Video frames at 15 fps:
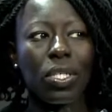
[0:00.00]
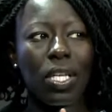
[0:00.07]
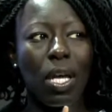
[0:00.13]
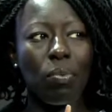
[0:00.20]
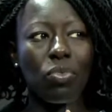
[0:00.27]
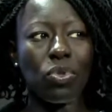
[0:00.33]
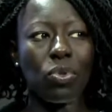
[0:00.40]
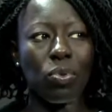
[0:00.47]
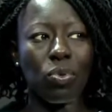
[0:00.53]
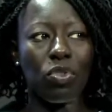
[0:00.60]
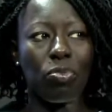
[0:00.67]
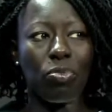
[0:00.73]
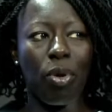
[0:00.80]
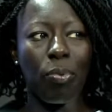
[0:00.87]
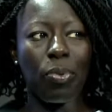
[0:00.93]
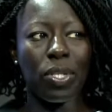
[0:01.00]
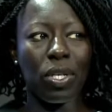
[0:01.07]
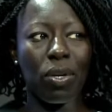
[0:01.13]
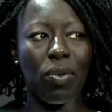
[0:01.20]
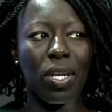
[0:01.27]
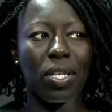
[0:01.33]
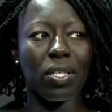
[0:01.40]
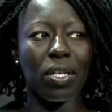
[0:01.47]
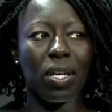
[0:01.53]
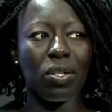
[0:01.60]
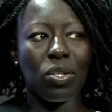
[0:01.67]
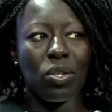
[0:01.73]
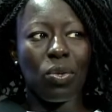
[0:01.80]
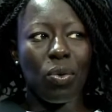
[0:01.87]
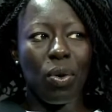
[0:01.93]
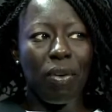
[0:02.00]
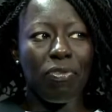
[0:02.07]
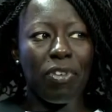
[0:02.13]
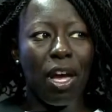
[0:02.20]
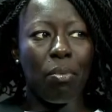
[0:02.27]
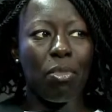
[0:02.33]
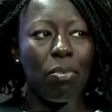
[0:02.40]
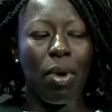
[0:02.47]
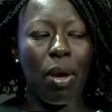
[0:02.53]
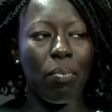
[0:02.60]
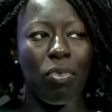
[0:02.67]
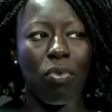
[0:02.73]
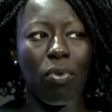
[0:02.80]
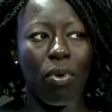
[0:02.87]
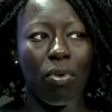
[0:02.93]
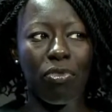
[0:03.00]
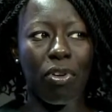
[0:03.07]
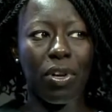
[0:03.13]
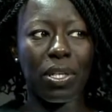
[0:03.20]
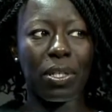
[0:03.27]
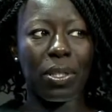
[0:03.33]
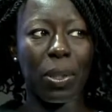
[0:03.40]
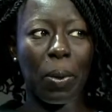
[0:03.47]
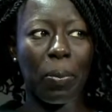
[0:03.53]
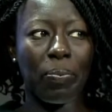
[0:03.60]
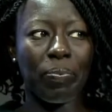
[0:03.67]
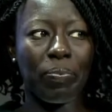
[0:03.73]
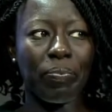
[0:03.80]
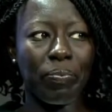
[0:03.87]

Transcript: some sort of property or asset to a family member or a friend.